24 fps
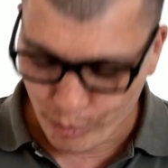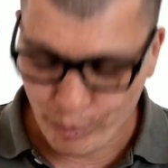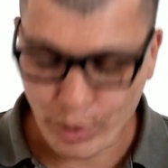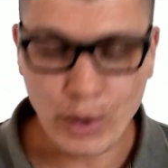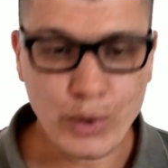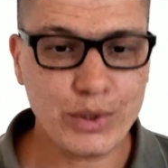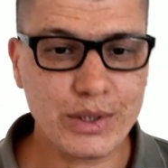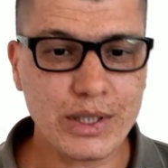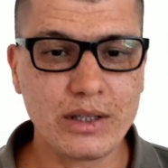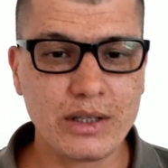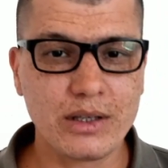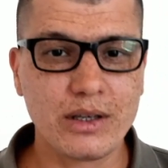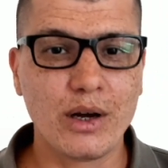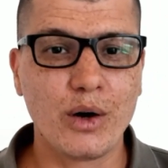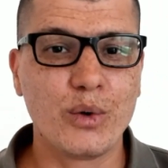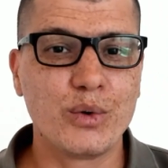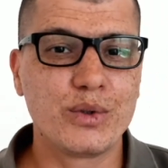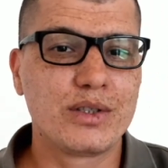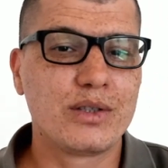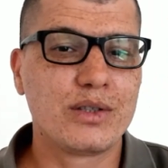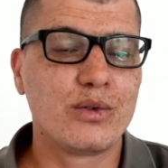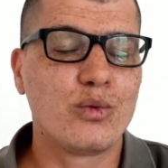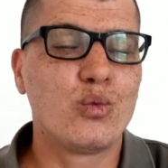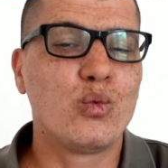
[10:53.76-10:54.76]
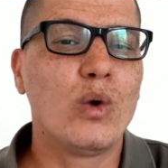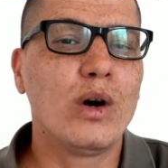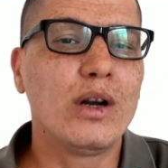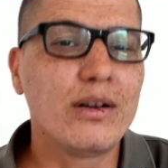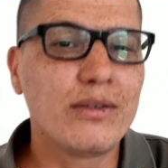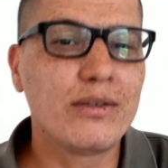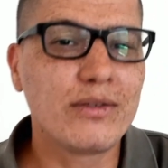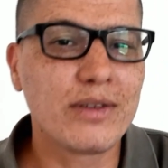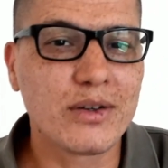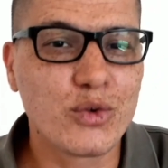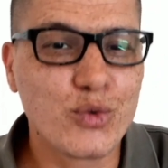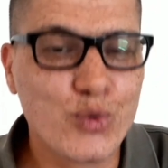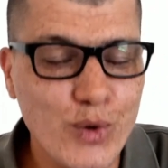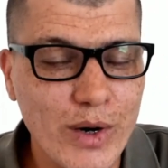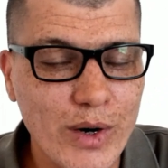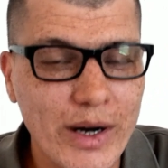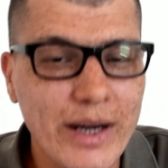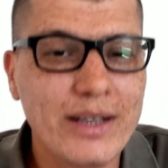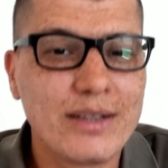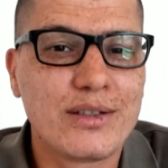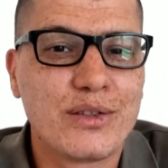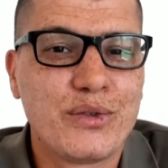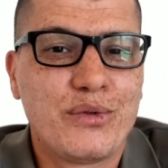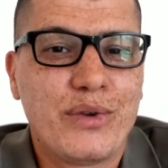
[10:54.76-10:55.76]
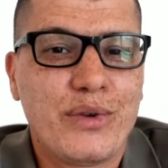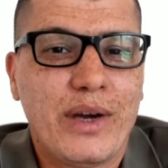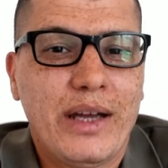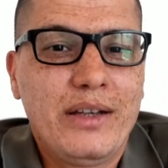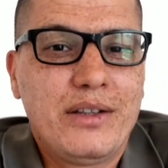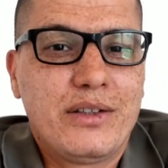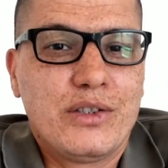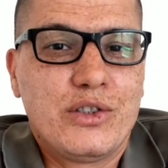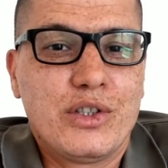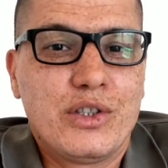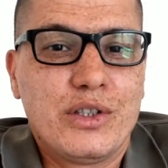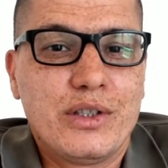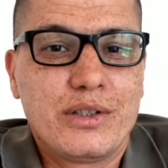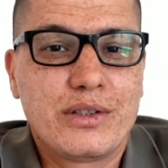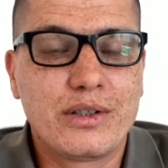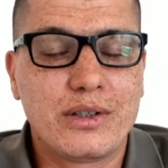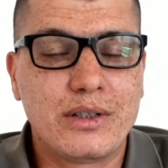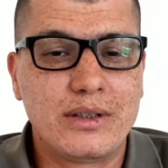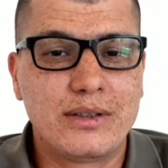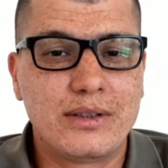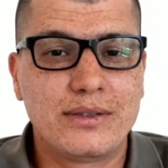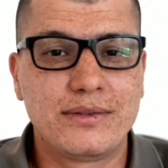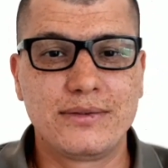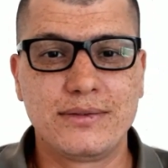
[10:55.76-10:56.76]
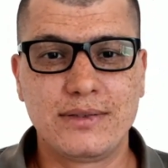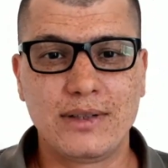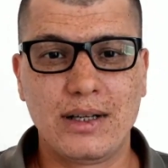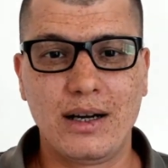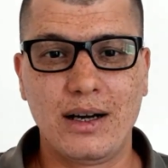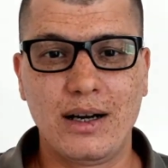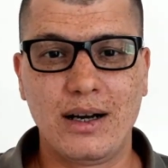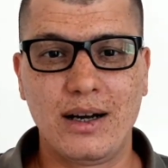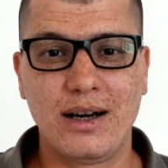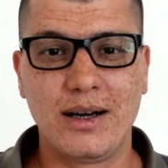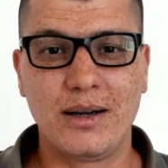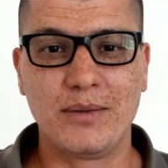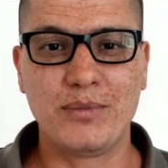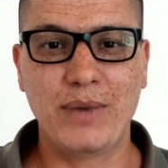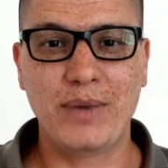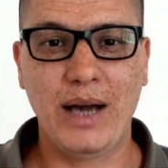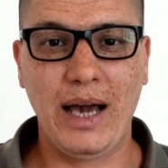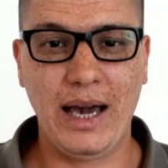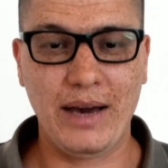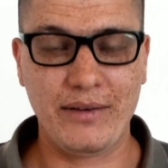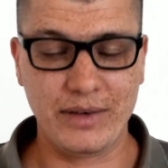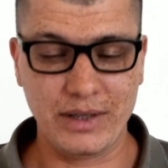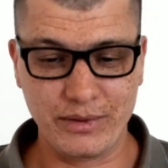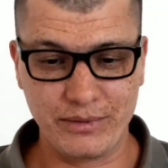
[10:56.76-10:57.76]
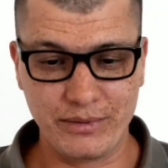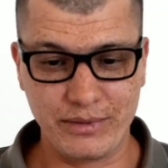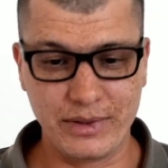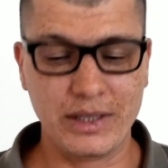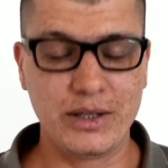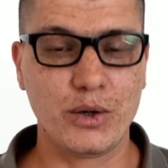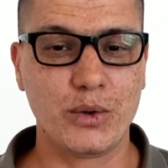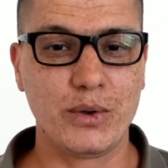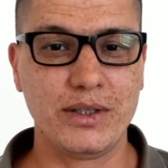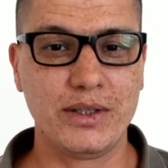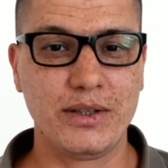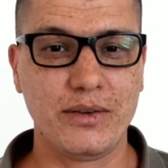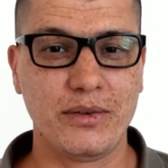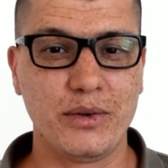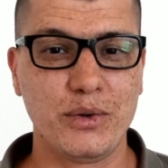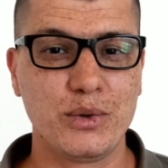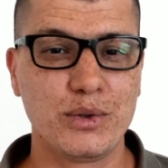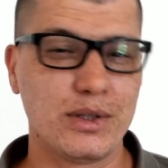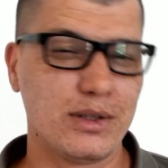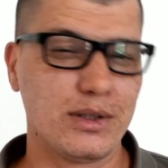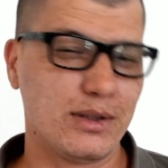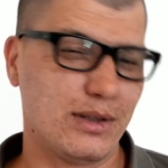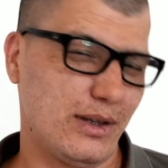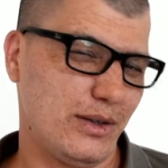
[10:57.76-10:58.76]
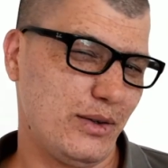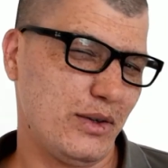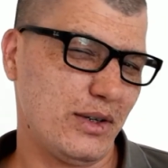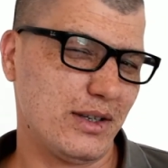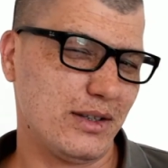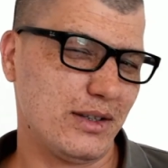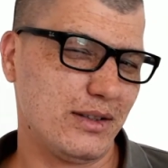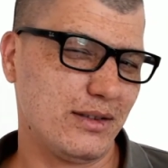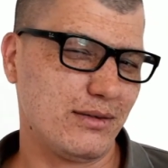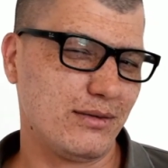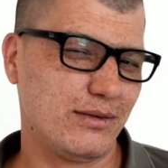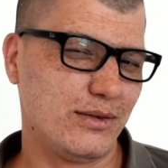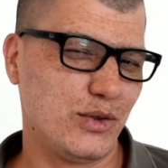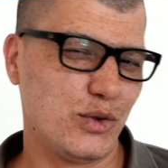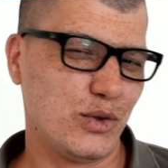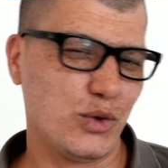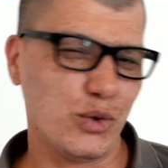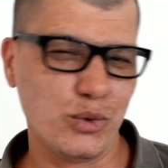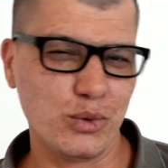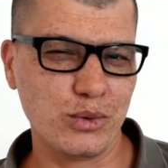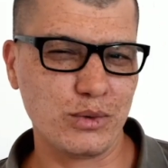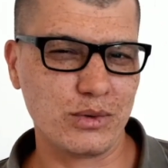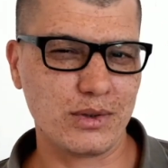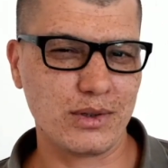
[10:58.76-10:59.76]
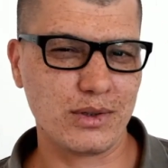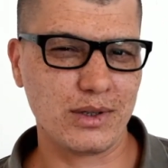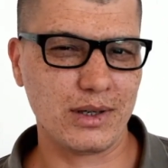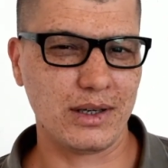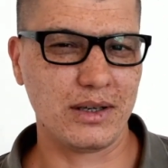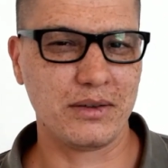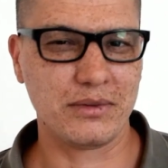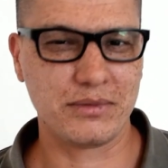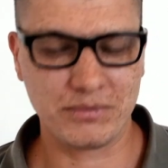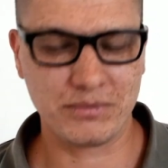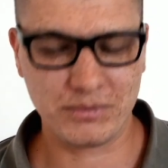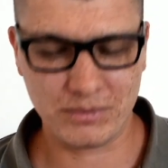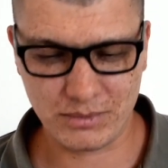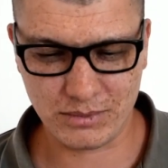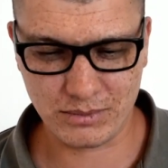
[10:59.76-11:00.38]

Post-it notes. One of the great advantages of having video interviews is that you can use kind of